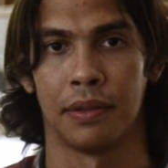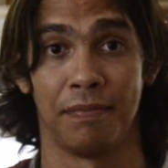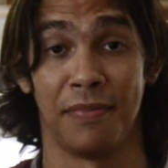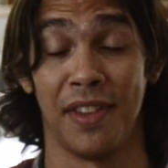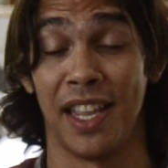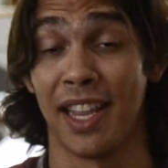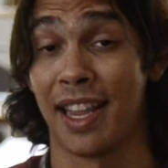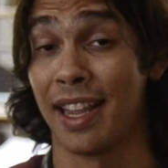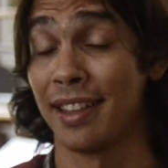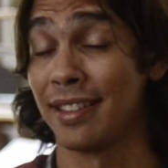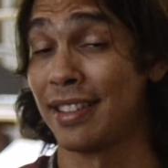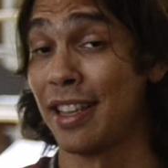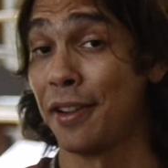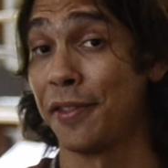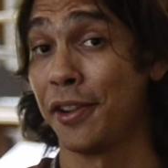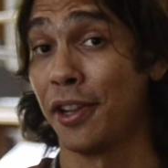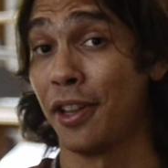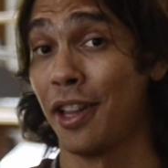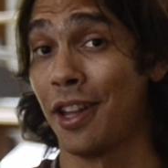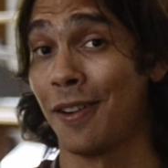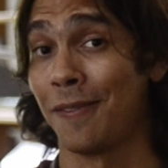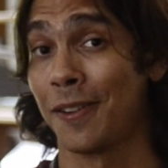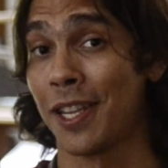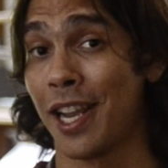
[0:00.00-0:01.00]
It can save you a
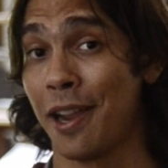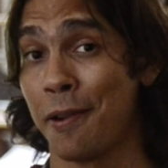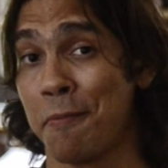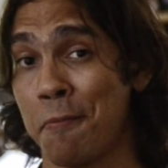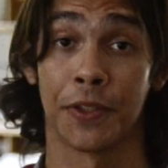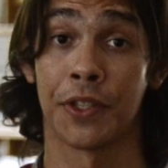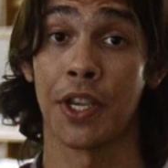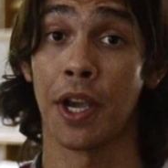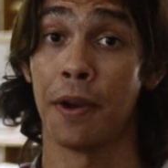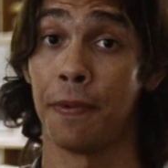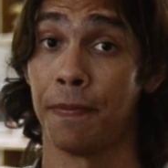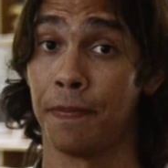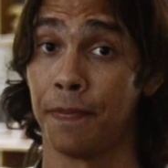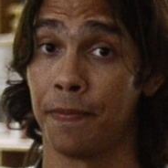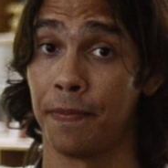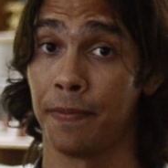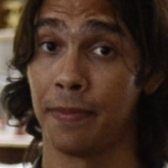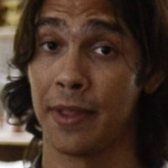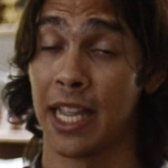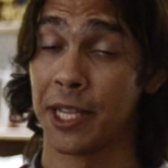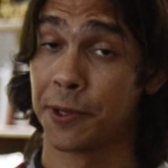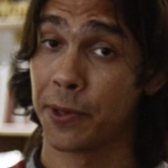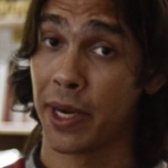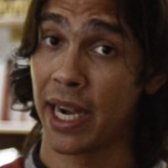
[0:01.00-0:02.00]
lot of time. So,
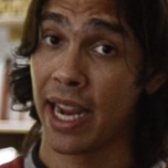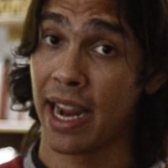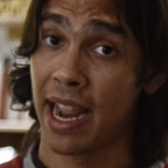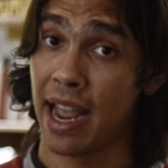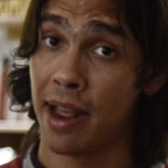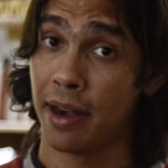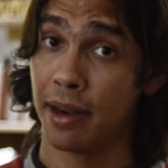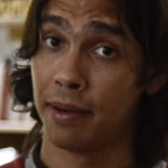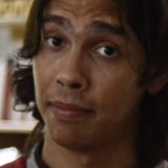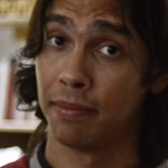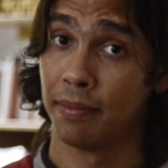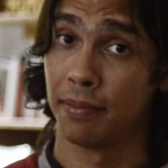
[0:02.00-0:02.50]
that's what I got.